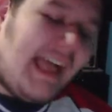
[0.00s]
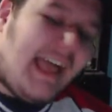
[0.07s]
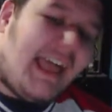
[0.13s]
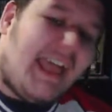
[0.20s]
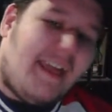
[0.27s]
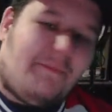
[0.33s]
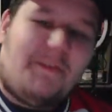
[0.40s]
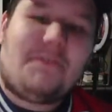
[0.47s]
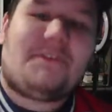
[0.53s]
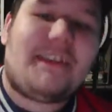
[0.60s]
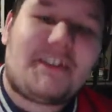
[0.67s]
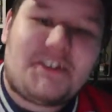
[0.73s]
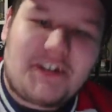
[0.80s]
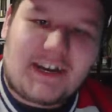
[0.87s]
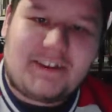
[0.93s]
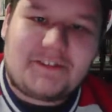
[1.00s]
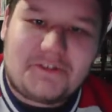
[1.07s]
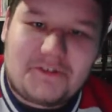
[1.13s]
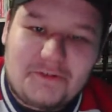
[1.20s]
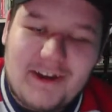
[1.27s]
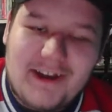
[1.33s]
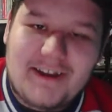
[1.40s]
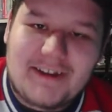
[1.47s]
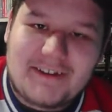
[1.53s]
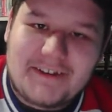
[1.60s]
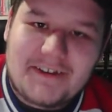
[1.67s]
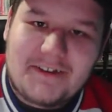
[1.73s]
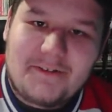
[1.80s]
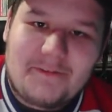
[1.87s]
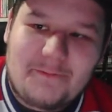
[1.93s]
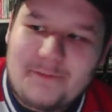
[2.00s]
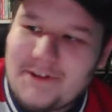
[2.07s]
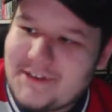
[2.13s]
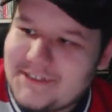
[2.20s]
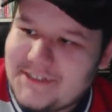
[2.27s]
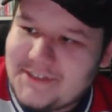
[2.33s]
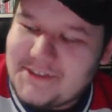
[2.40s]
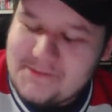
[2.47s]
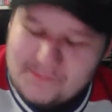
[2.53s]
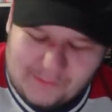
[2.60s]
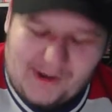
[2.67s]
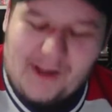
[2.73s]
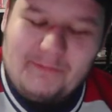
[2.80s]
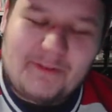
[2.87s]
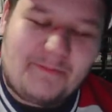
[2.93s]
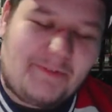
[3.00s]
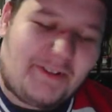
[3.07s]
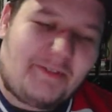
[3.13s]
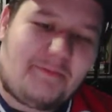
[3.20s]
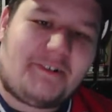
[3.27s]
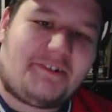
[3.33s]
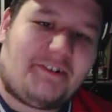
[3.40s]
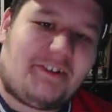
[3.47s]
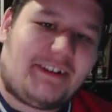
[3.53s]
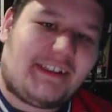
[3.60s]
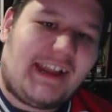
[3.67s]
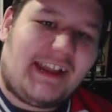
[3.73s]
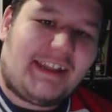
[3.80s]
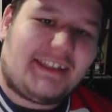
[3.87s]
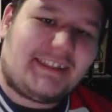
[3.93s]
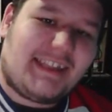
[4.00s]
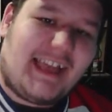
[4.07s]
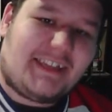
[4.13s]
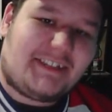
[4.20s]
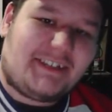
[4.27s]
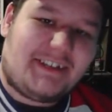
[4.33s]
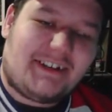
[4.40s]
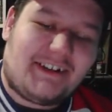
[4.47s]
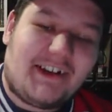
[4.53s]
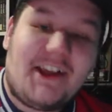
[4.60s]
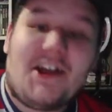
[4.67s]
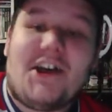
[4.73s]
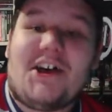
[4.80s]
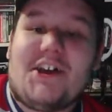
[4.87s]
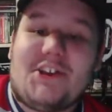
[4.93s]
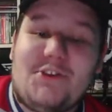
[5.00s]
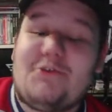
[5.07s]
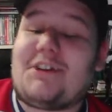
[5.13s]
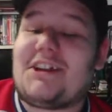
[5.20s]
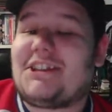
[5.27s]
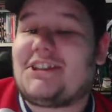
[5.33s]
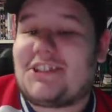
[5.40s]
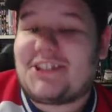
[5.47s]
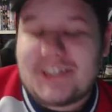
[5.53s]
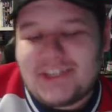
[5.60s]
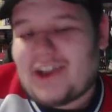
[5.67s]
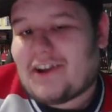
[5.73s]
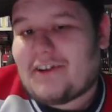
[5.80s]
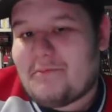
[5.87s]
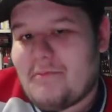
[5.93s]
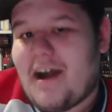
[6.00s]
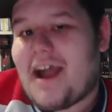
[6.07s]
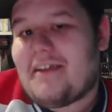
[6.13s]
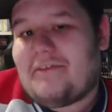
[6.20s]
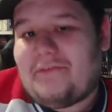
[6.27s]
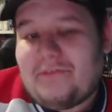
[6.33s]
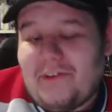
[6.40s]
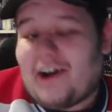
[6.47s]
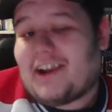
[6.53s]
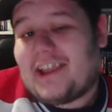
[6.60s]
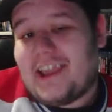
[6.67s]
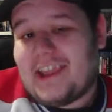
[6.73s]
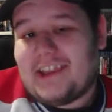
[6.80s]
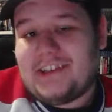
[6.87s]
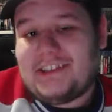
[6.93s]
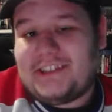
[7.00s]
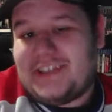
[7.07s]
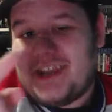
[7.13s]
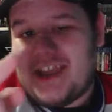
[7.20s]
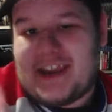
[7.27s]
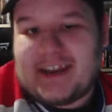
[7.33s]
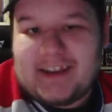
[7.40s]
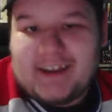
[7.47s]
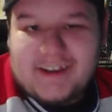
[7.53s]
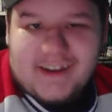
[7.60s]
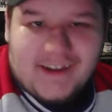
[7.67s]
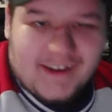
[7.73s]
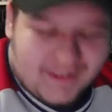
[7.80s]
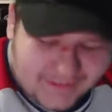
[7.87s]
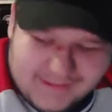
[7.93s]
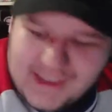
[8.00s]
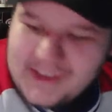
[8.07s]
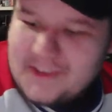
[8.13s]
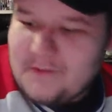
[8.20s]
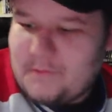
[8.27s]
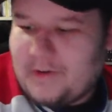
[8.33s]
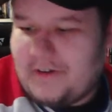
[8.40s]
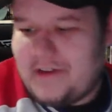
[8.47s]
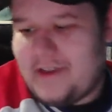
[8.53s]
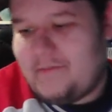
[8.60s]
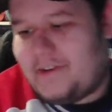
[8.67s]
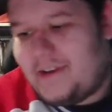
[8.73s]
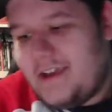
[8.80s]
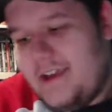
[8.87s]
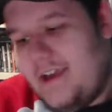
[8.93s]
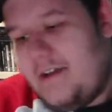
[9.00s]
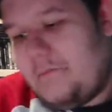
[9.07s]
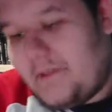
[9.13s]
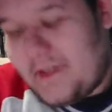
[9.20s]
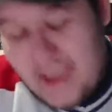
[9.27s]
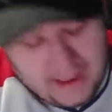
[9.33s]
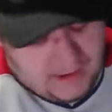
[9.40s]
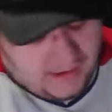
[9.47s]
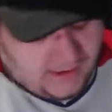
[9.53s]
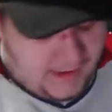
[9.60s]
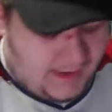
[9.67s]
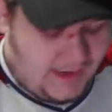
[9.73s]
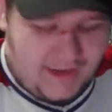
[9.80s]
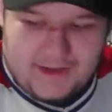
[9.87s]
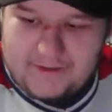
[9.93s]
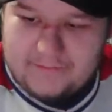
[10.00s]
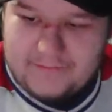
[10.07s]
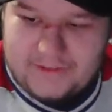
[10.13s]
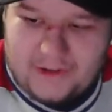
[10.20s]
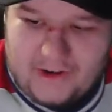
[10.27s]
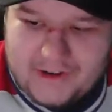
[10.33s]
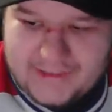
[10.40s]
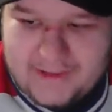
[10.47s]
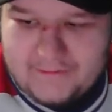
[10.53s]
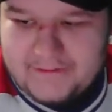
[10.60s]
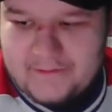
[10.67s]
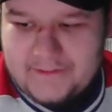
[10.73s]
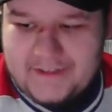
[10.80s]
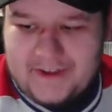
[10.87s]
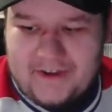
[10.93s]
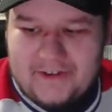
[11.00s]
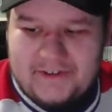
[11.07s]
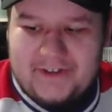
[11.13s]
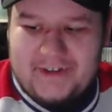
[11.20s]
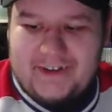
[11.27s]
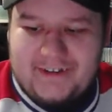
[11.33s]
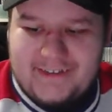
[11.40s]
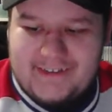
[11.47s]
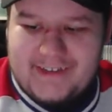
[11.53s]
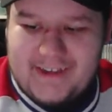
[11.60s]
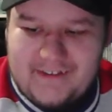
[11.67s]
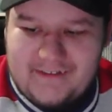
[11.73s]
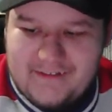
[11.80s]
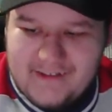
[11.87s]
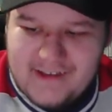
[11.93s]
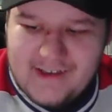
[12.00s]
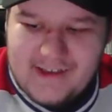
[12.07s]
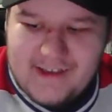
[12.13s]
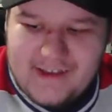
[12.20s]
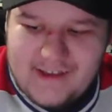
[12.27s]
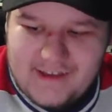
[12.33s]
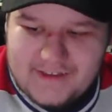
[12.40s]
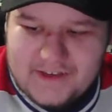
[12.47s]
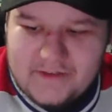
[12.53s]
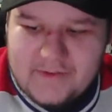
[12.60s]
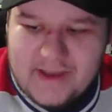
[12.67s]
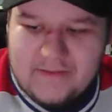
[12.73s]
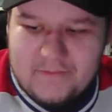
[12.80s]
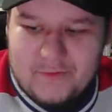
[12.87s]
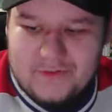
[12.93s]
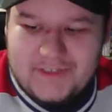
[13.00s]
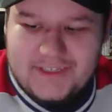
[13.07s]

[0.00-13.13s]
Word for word: if you think Jonathan Drouin was the problem on the Montreal Canadiens last year, you can suck my fucking dick. Thank you, Paul Heyman. But yeah, dog, that was almost 100 years ago. Too bad Moose